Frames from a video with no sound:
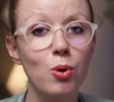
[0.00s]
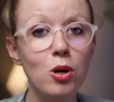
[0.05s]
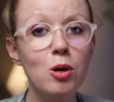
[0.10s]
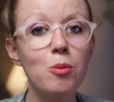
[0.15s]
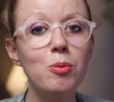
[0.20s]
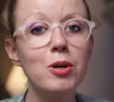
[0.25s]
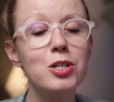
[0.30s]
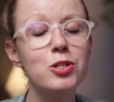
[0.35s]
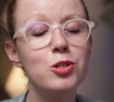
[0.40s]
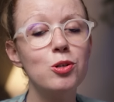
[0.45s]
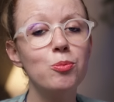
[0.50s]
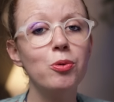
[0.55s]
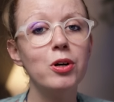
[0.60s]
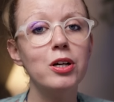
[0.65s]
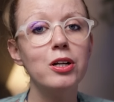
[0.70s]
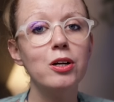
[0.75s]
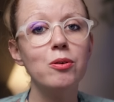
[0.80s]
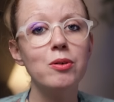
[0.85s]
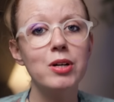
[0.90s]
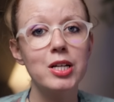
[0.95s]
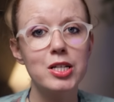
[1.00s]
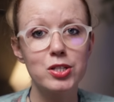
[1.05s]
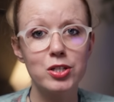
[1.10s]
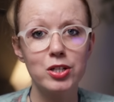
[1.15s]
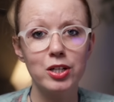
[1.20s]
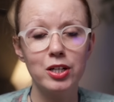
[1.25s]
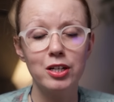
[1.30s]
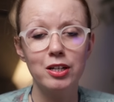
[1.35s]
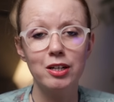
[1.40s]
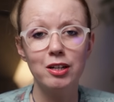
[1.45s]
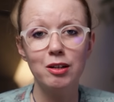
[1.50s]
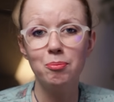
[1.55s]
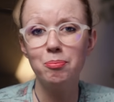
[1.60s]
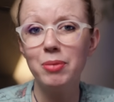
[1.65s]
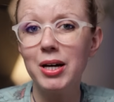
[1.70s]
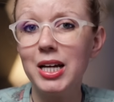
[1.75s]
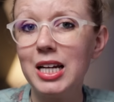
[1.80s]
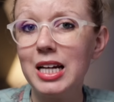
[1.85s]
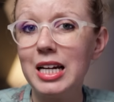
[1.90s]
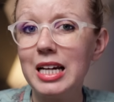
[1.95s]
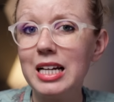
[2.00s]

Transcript: Rotobrush 2.0 is good, but